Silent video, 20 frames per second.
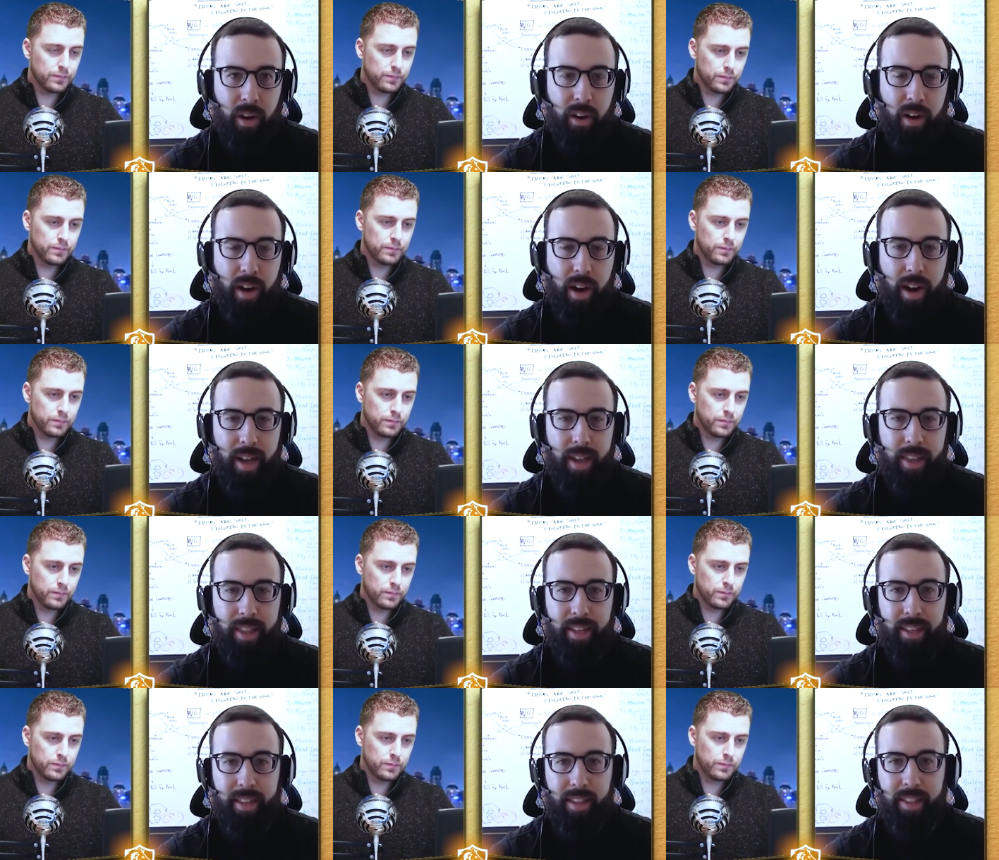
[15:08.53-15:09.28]
Speaker 1: And I think
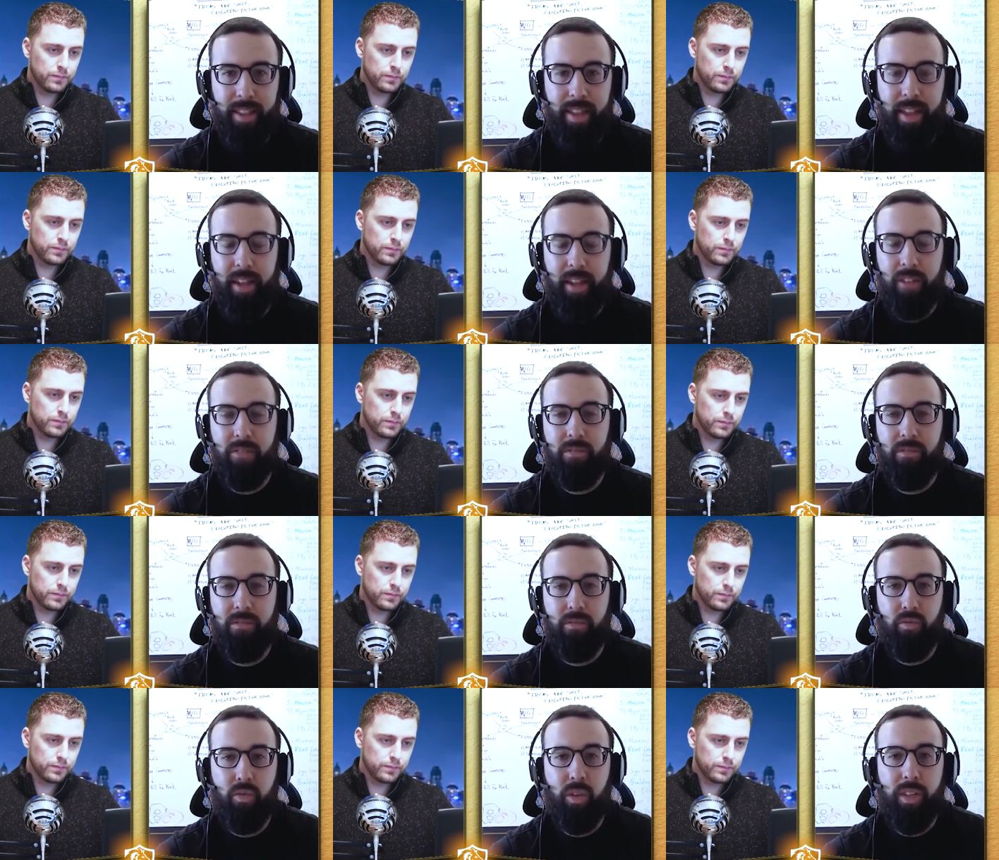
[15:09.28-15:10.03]
that that could
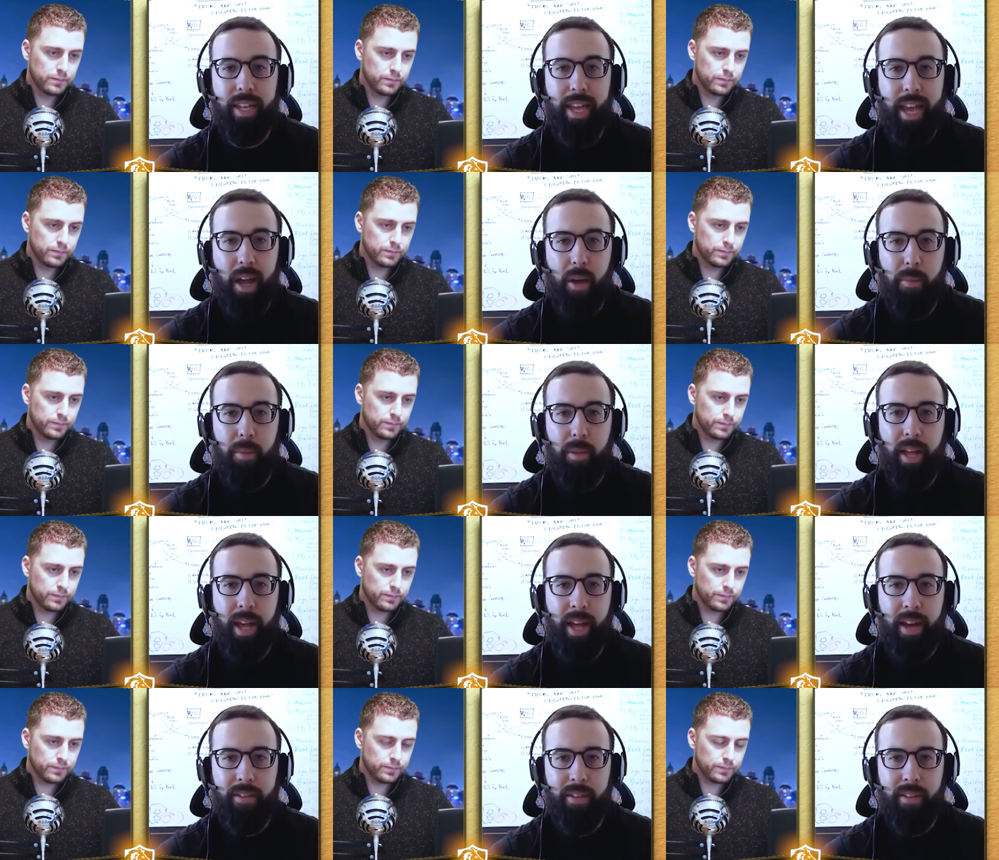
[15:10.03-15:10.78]
really help a lot
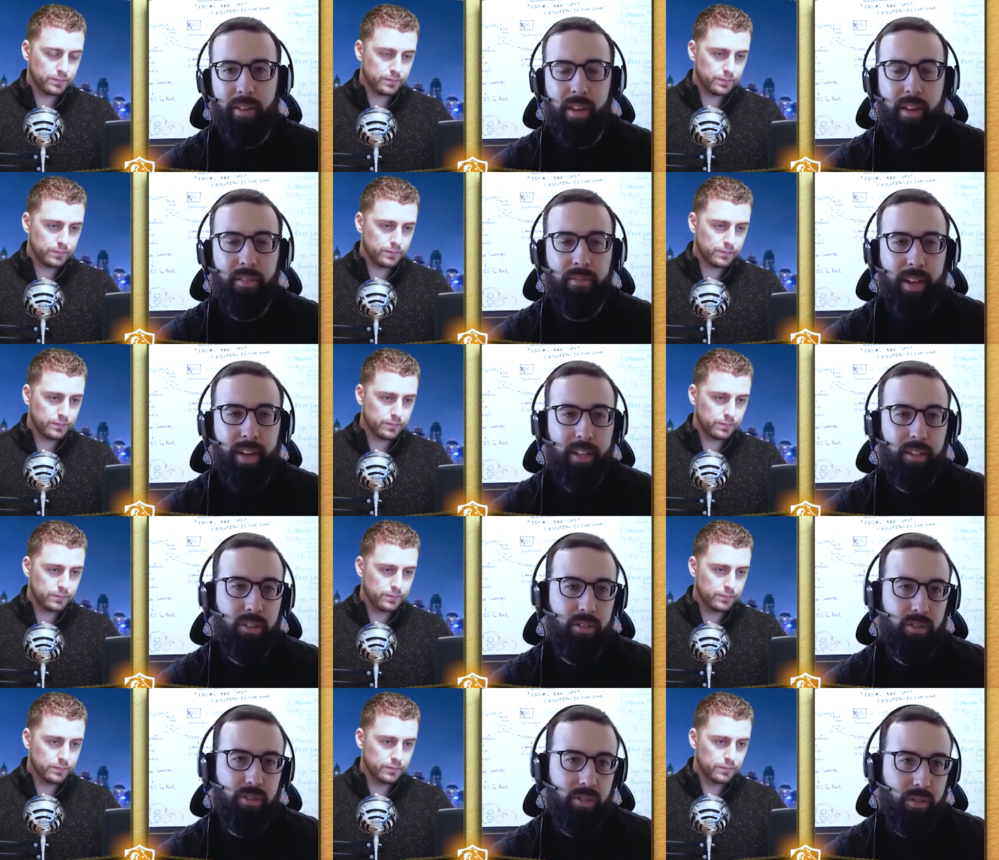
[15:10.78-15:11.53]
of
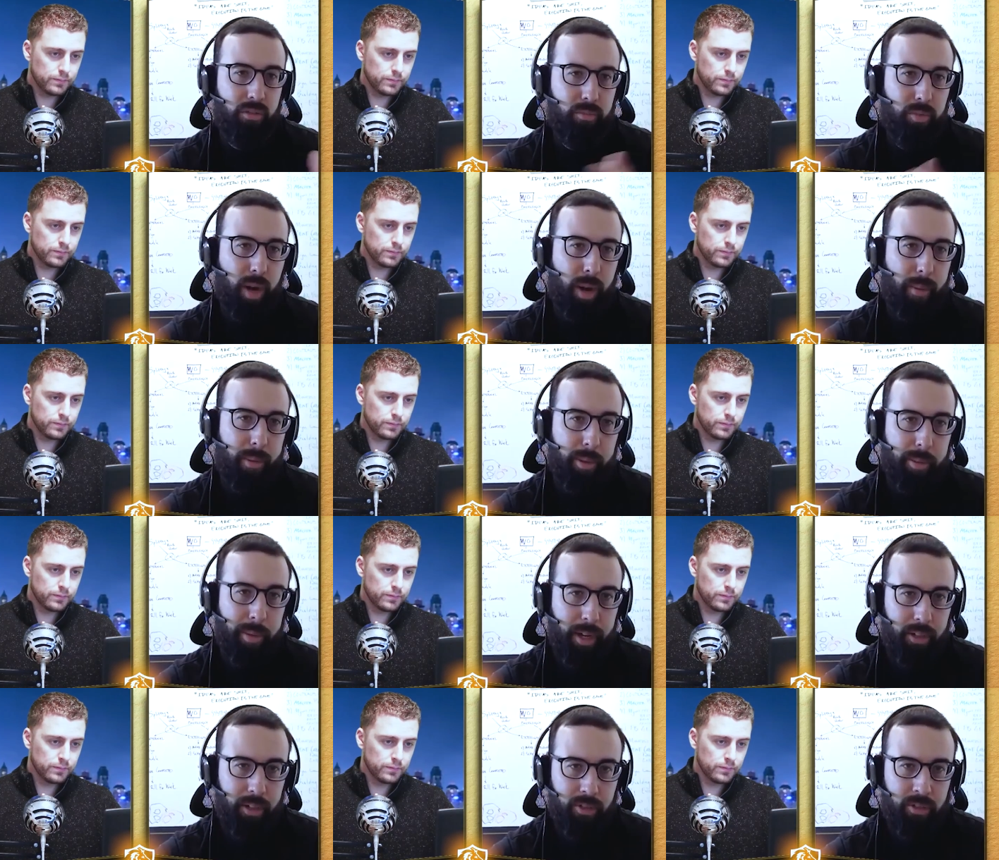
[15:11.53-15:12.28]
investors or property
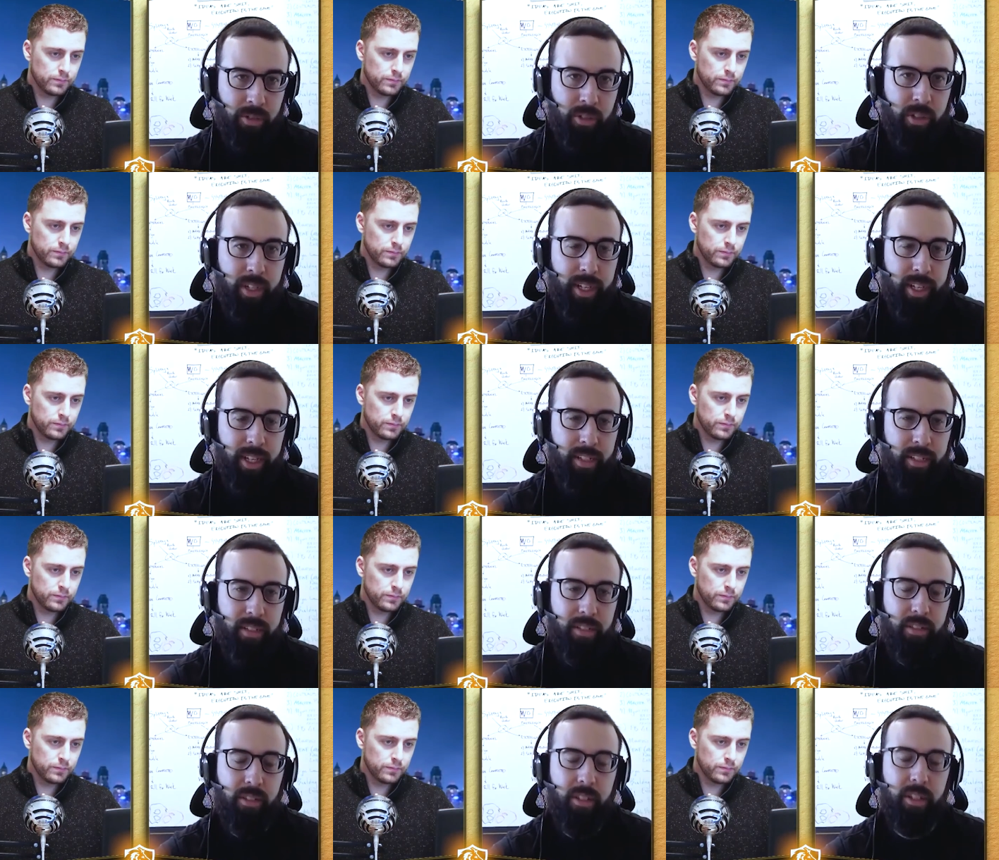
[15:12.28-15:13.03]
managers
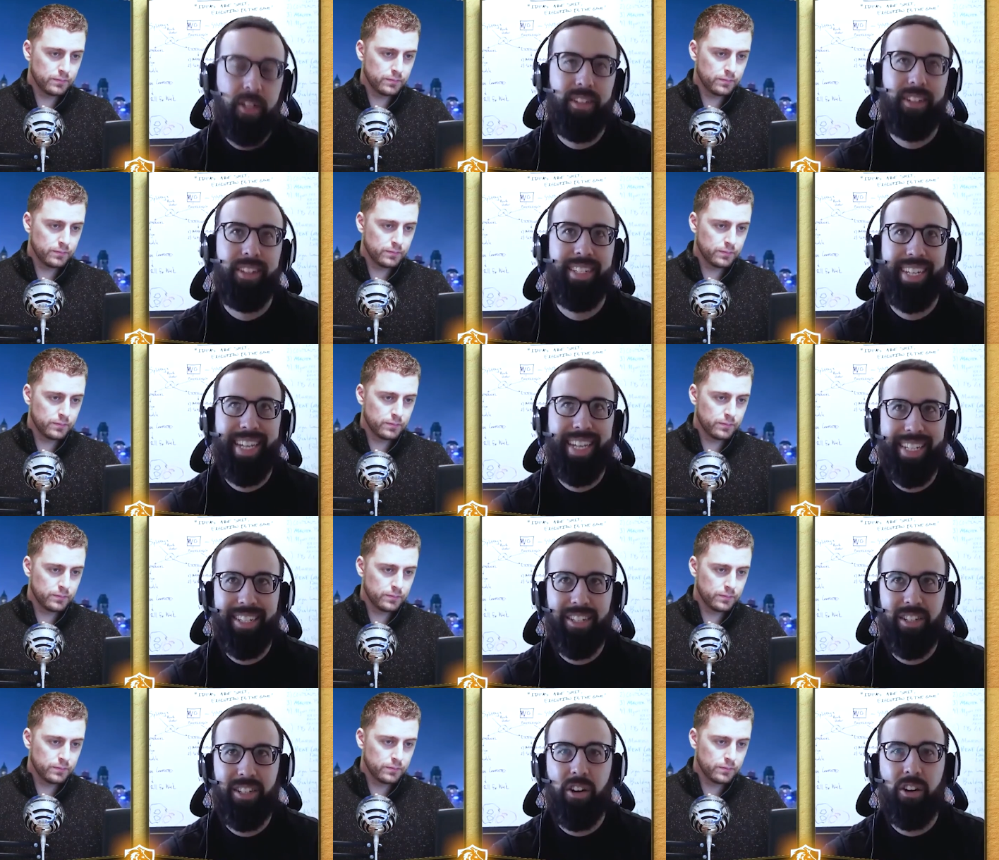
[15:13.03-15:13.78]
looking to get
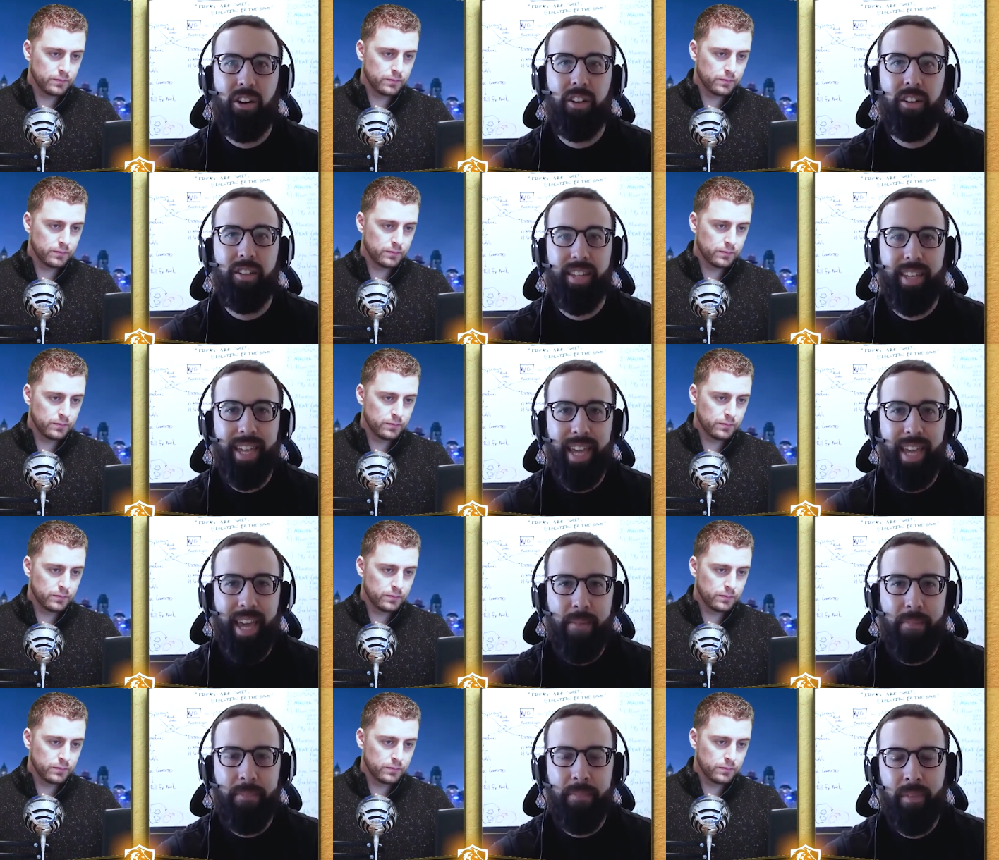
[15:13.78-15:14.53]
started in the game.